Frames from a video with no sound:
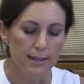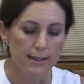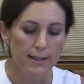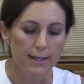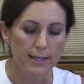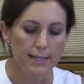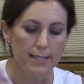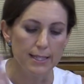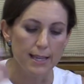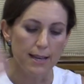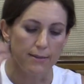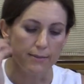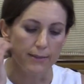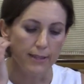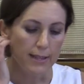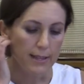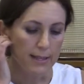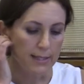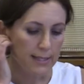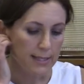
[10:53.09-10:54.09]
This
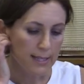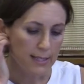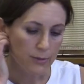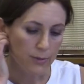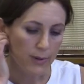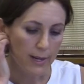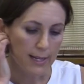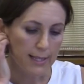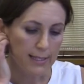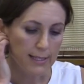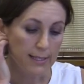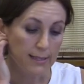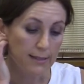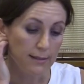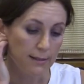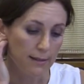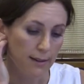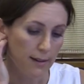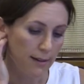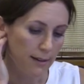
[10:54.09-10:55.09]
evidence, as well as
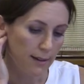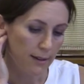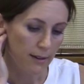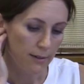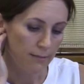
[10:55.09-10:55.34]
a